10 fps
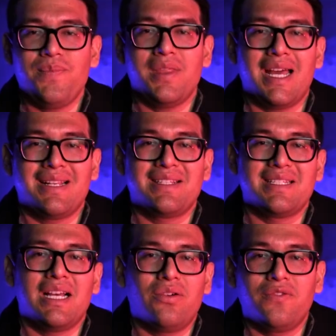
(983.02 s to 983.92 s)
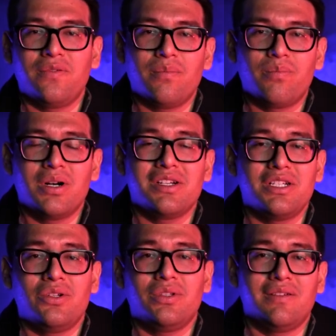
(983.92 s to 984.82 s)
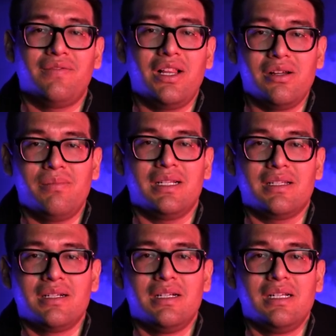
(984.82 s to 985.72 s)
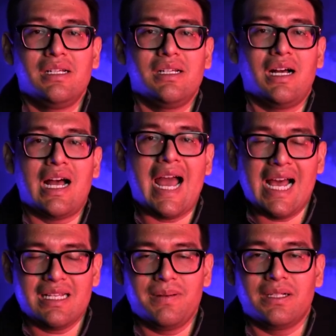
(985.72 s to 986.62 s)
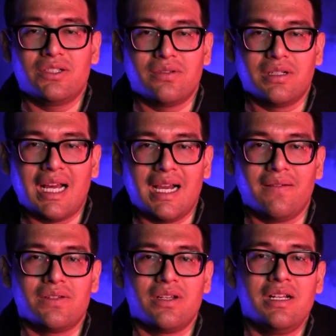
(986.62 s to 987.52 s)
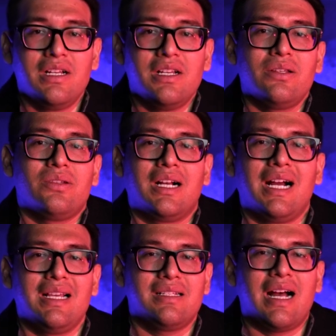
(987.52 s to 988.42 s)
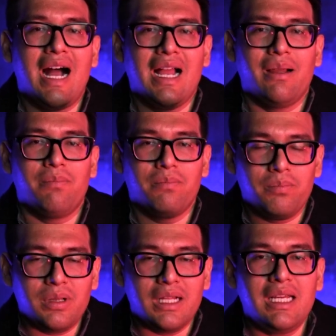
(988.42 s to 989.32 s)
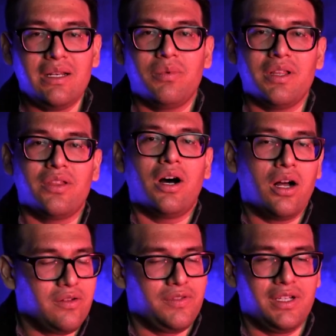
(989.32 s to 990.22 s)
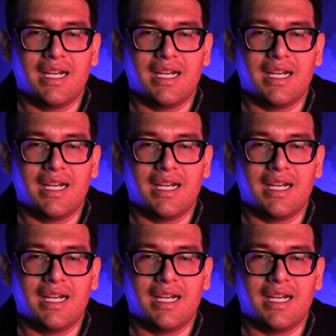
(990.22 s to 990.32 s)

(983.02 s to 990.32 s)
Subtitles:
that self personal development aspect to our lives. So guys, I plead with all of you